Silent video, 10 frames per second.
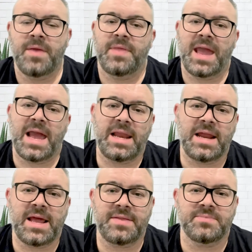They
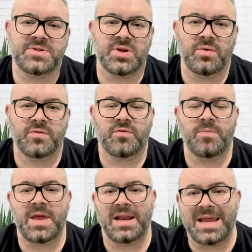alienate themselves
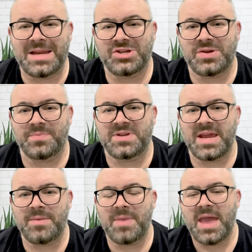from their leadership
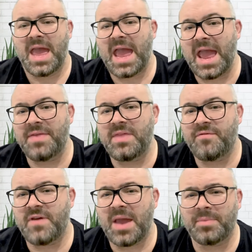team and their
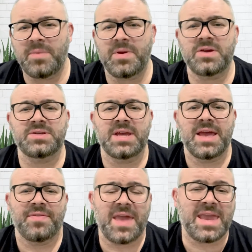family because
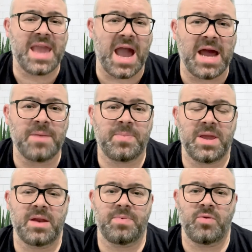they can't
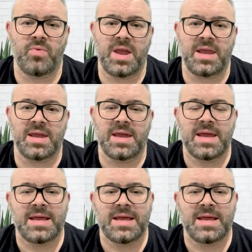appear to be weak.